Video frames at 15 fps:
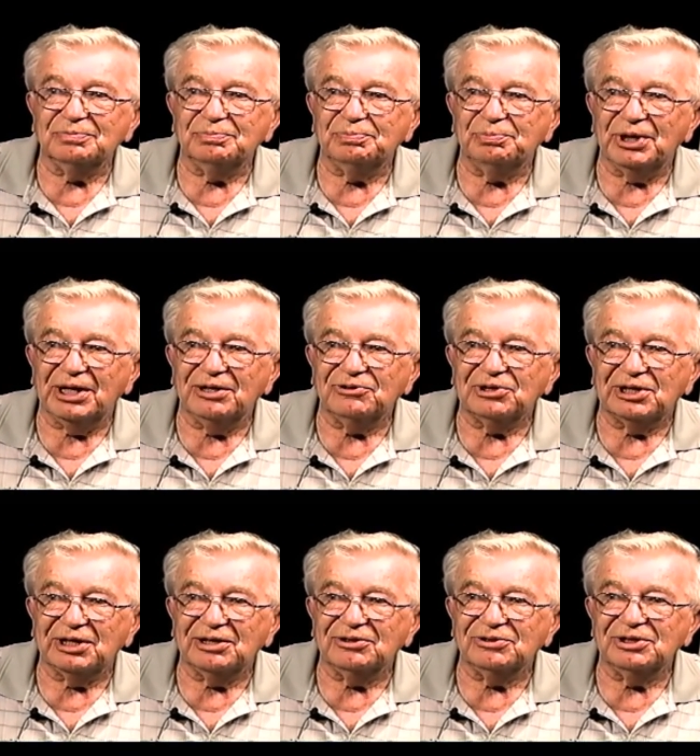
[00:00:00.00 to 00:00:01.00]
pants
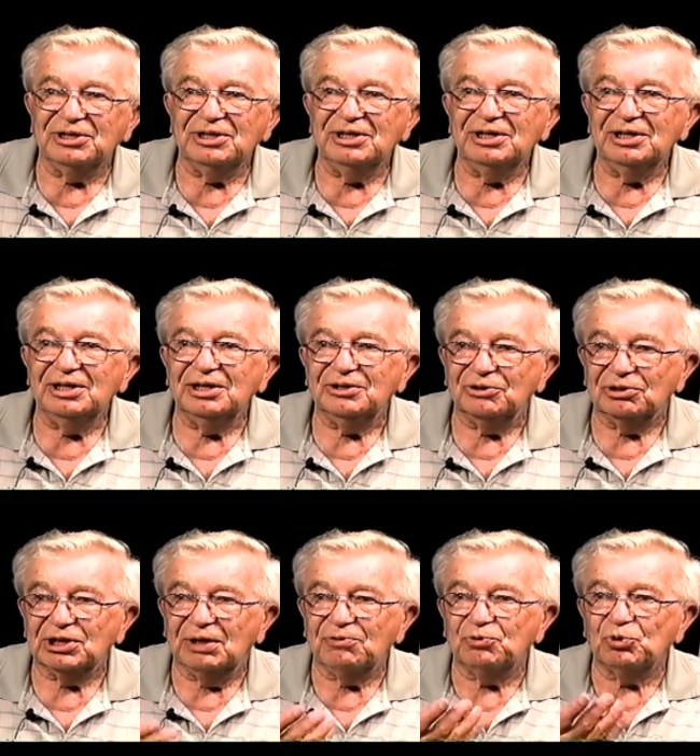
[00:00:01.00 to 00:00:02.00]
legs. The
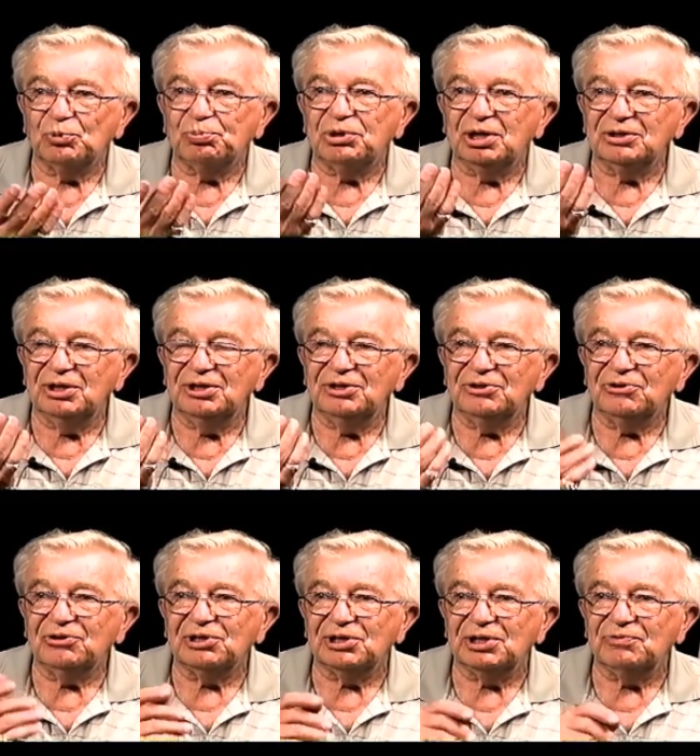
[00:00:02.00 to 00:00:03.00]
gloves were plugged into the
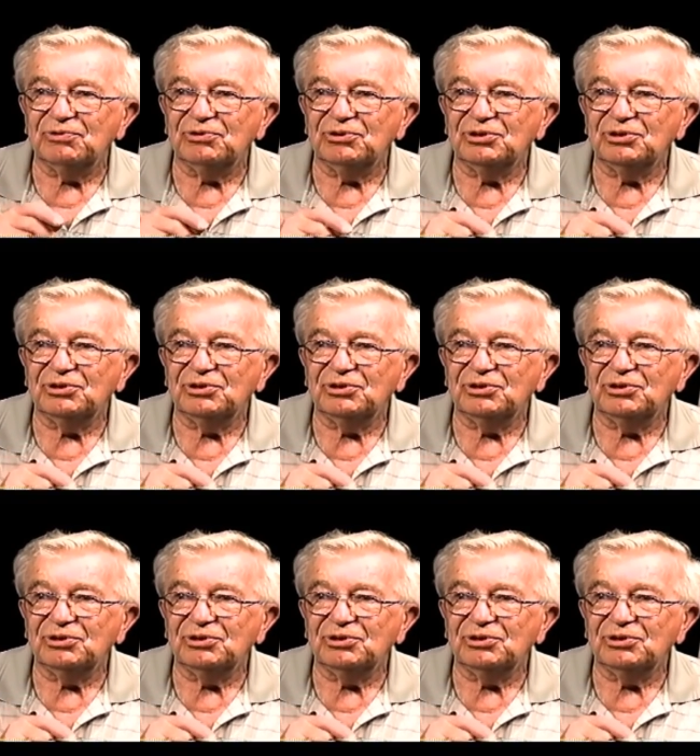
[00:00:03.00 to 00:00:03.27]
sleeves,